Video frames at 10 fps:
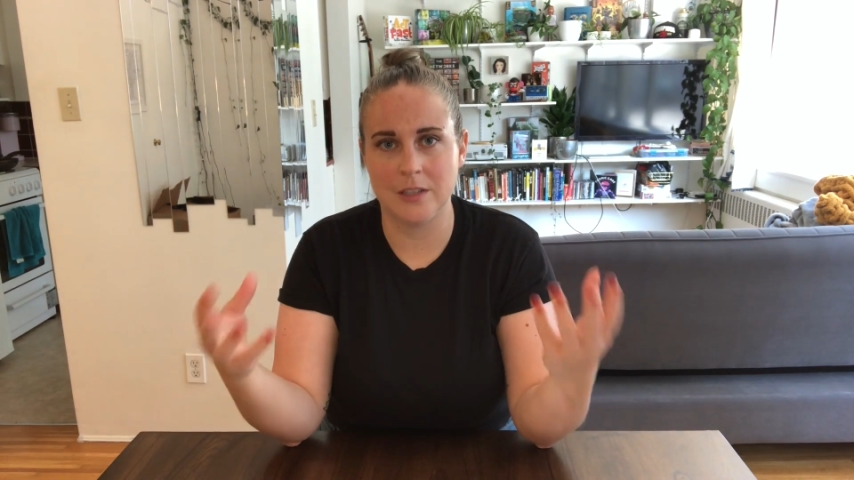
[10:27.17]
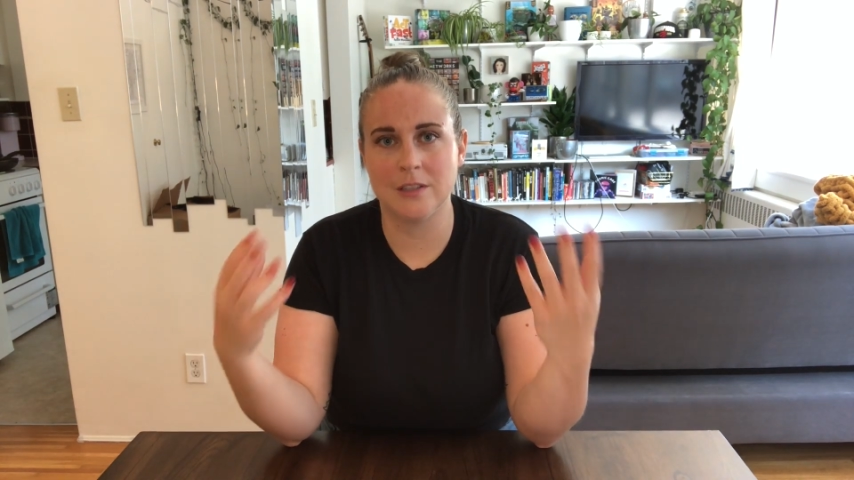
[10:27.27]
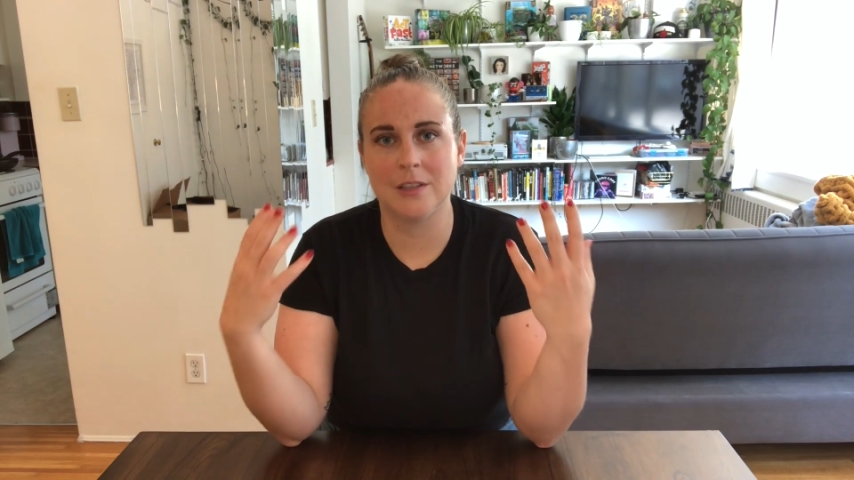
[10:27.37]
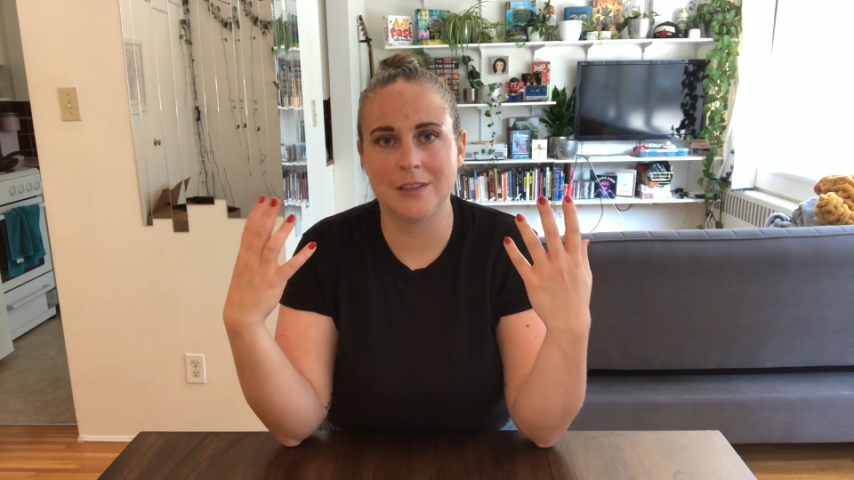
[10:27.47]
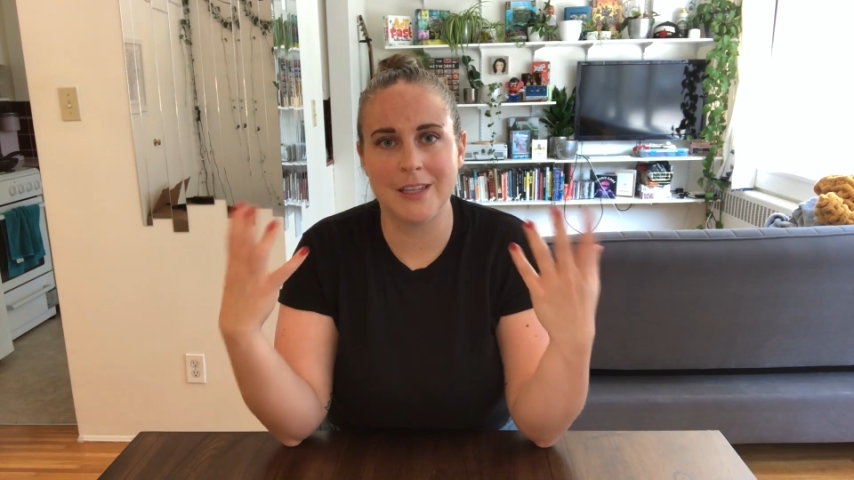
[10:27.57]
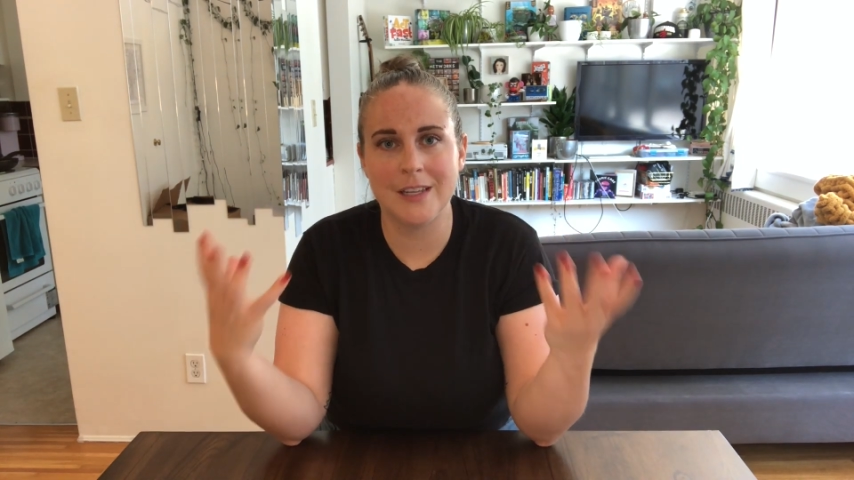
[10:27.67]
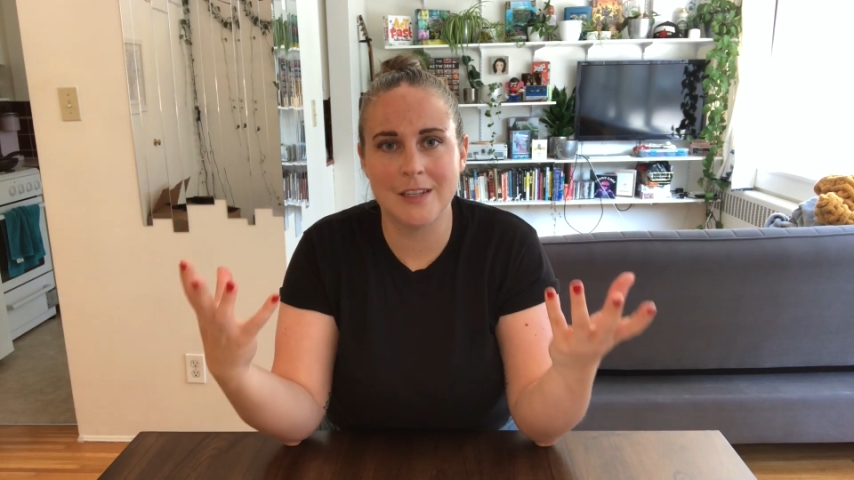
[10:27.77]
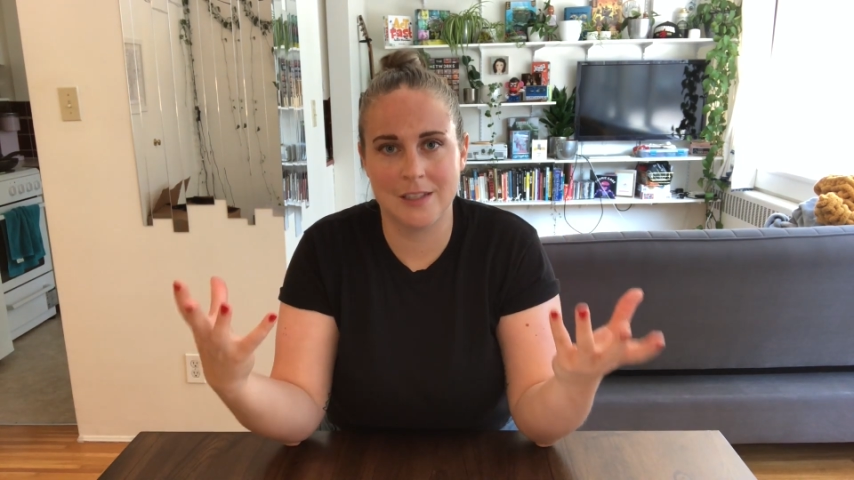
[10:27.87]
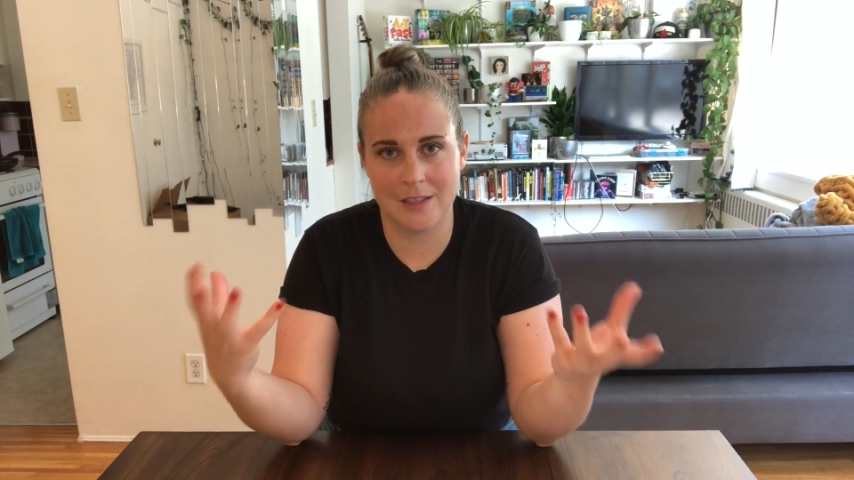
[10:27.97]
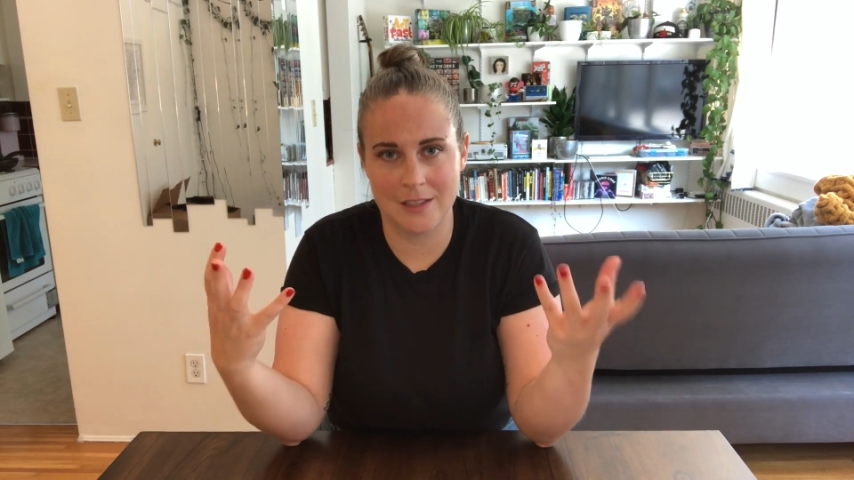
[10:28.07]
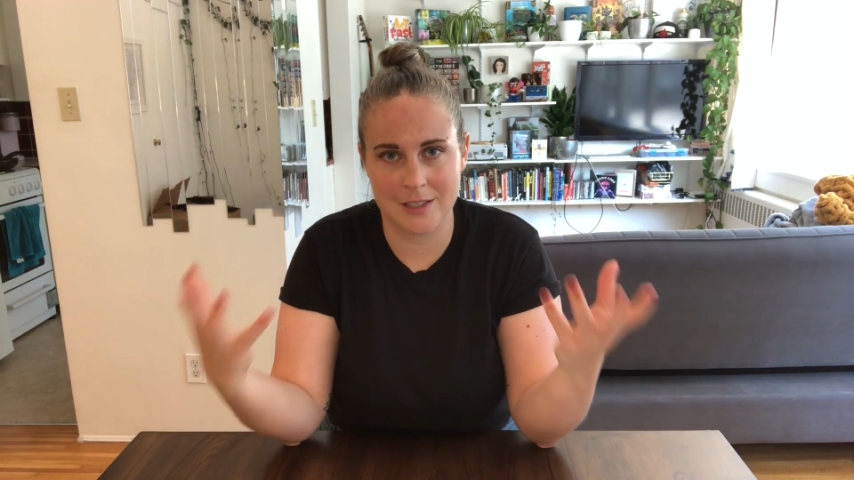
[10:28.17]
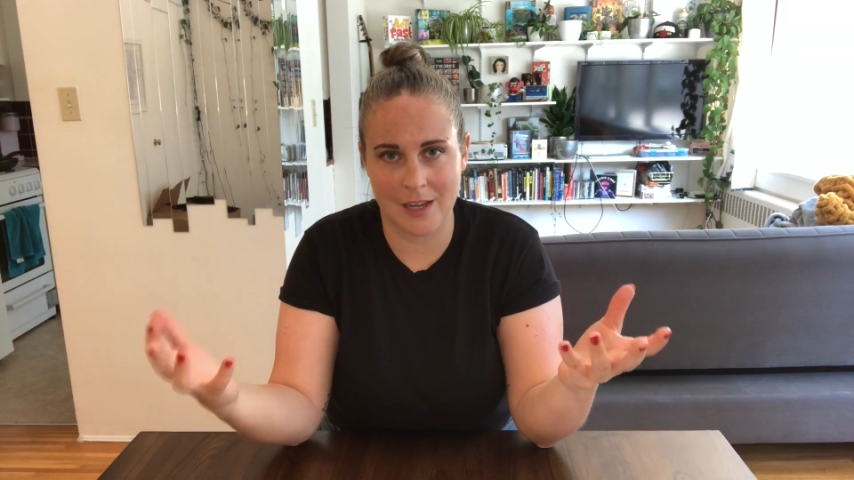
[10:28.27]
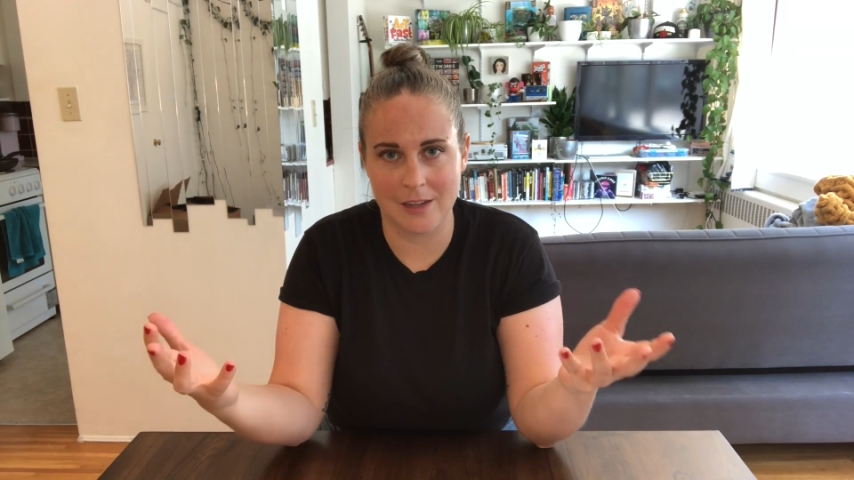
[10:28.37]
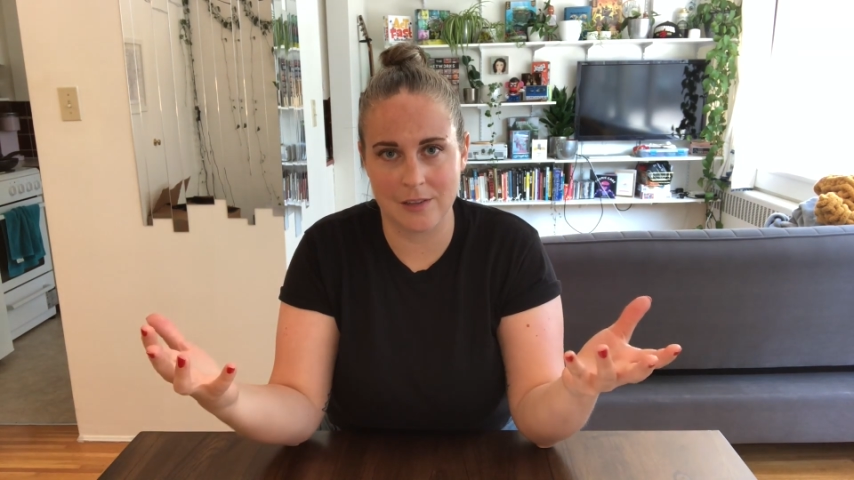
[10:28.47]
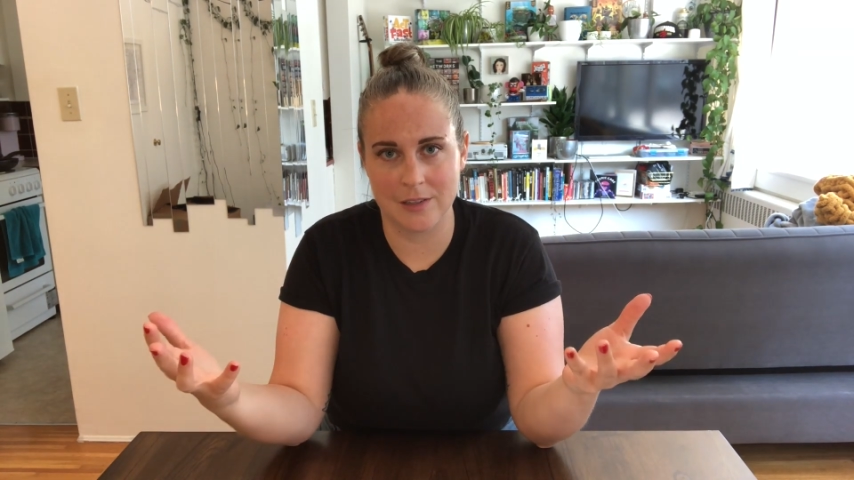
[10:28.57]
is to lean into the
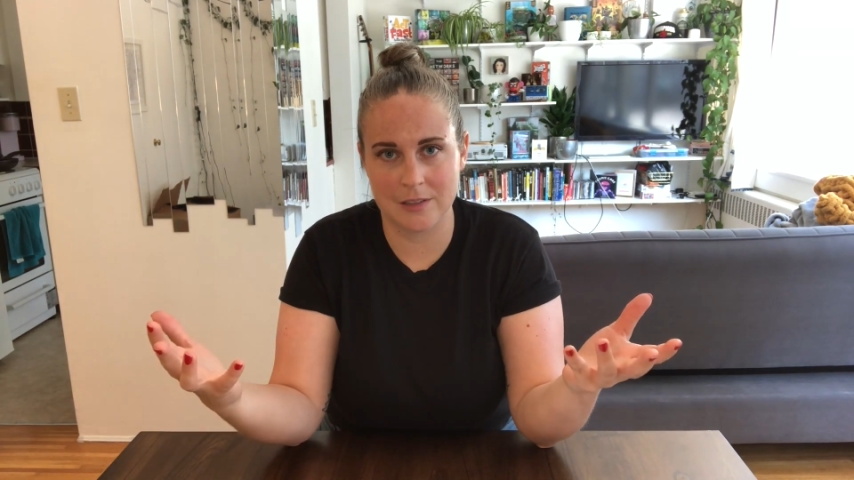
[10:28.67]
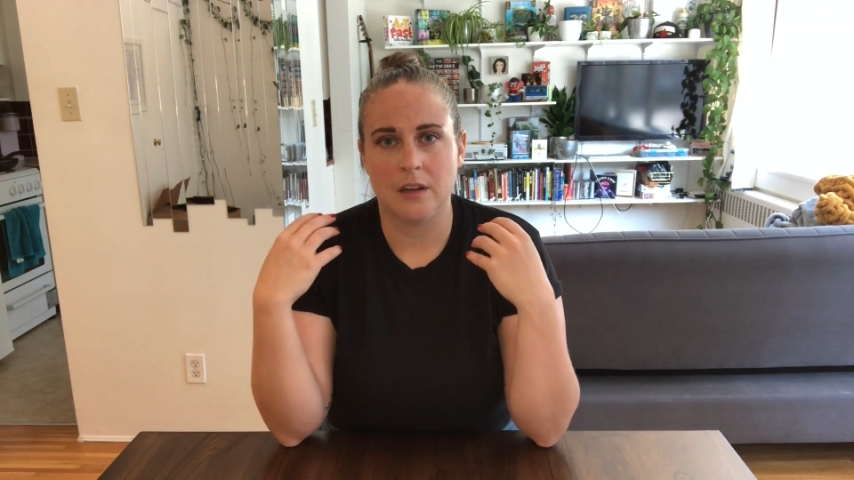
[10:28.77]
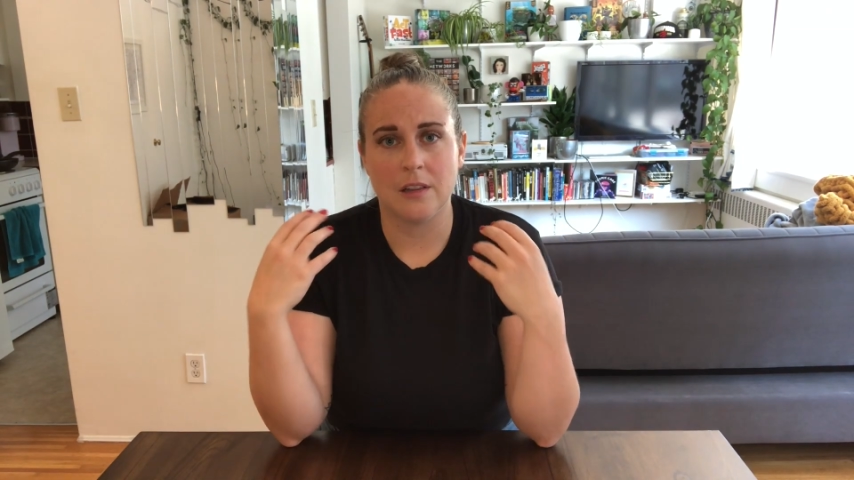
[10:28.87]
silence.